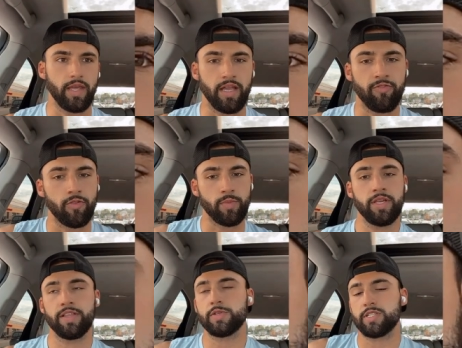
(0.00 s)
and for
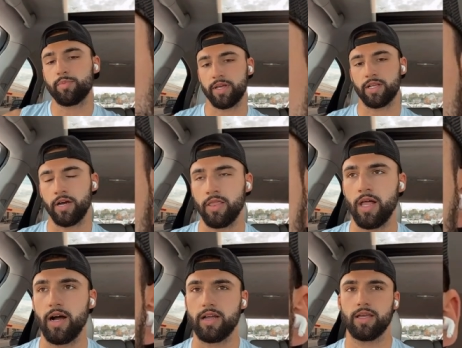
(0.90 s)
me this was a big
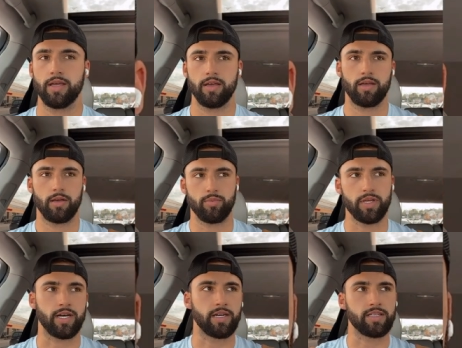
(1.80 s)
unlock
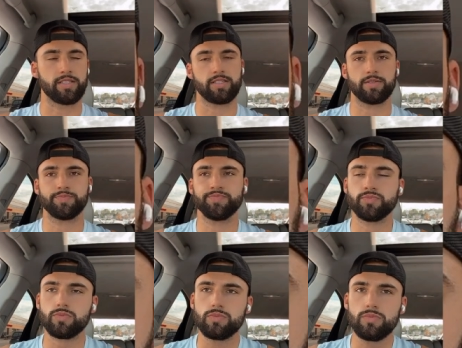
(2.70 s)
because
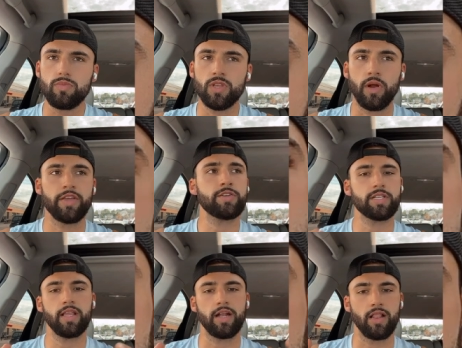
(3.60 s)
you know i used
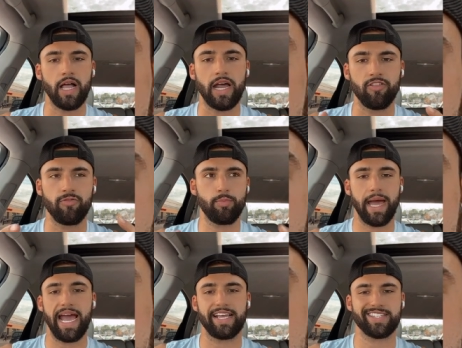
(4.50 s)
to let a lot of
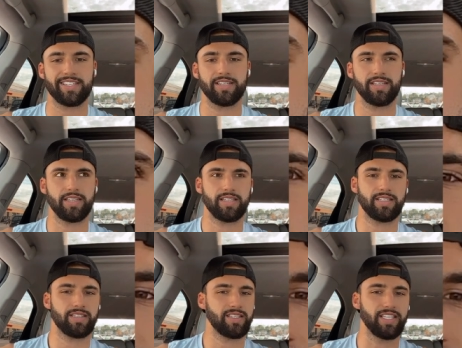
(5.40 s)
past
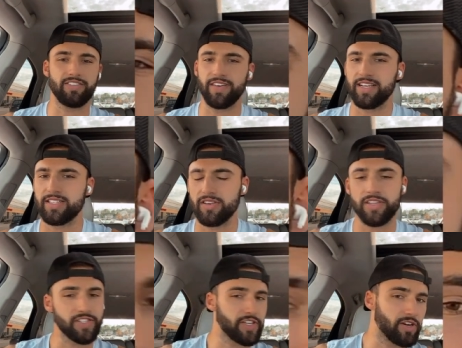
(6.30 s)
events or
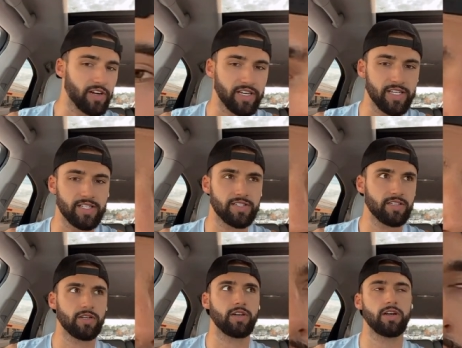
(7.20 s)
insecurities
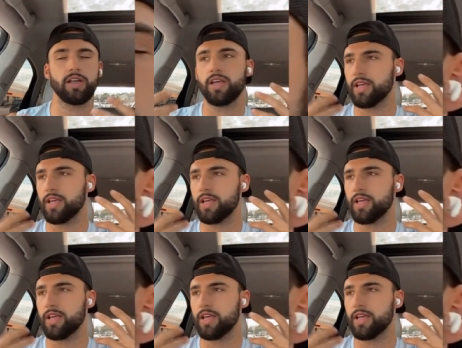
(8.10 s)
or